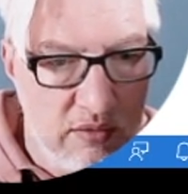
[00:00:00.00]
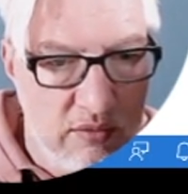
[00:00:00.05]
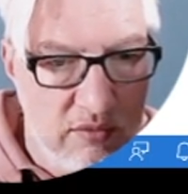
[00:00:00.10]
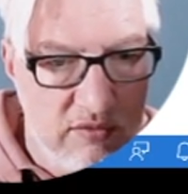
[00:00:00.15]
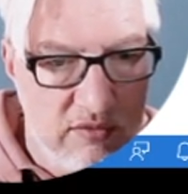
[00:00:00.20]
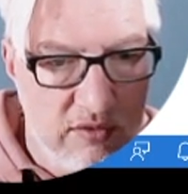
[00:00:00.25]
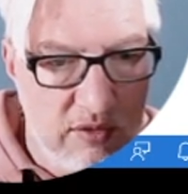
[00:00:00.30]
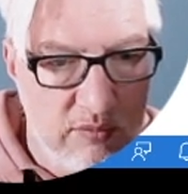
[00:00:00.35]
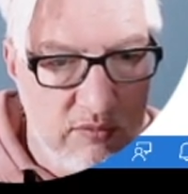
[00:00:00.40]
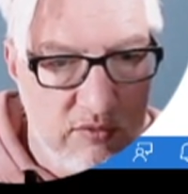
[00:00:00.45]

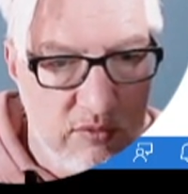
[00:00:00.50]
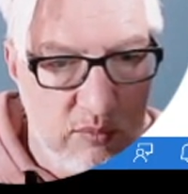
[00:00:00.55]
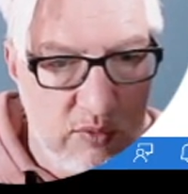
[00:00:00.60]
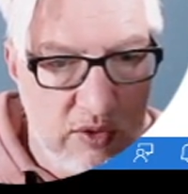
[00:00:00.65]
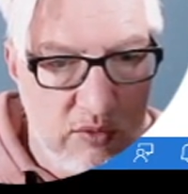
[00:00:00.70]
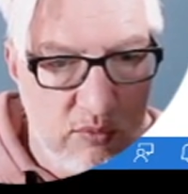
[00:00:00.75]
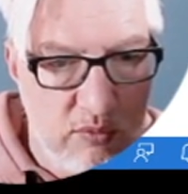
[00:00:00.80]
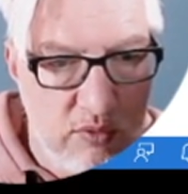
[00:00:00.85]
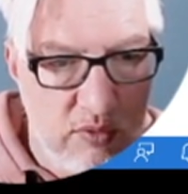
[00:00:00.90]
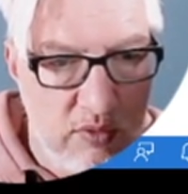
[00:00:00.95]
no,
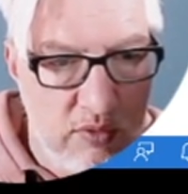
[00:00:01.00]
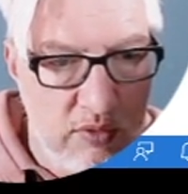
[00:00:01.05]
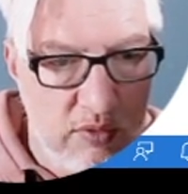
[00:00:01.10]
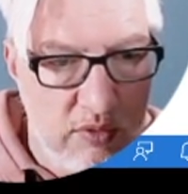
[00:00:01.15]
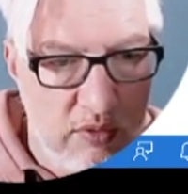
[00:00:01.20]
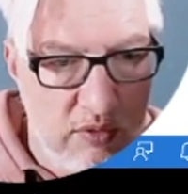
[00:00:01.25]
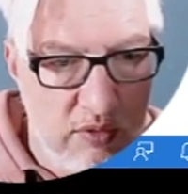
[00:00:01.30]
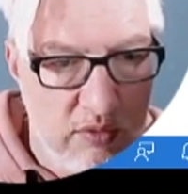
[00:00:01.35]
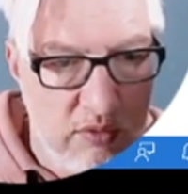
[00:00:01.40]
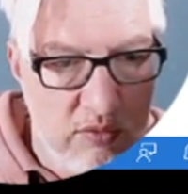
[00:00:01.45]
something went
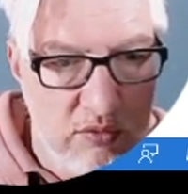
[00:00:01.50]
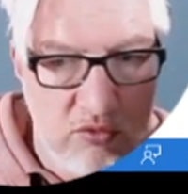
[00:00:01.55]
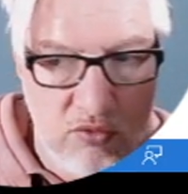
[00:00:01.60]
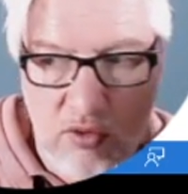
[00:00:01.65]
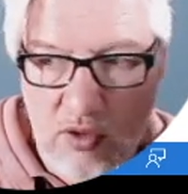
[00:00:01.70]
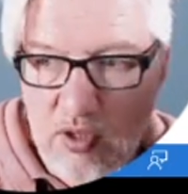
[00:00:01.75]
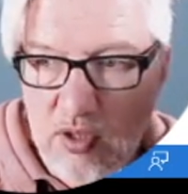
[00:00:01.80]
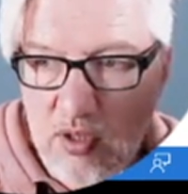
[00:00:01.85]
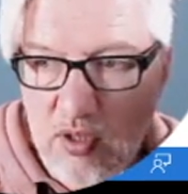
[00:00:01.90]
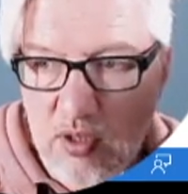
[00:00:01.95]
wrong,
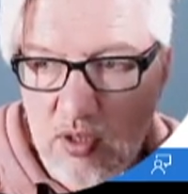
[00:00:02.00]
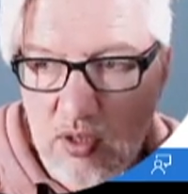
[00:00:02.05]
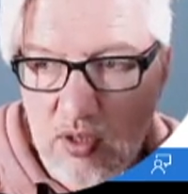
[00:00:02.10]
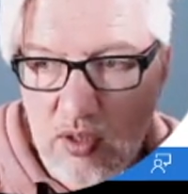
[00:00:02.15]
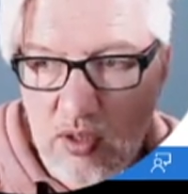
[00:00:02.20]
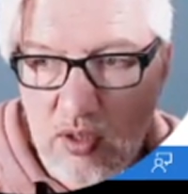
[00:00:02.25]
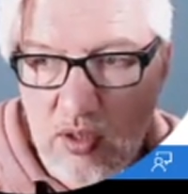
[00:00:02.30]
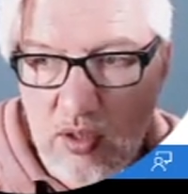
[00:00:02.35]
usually,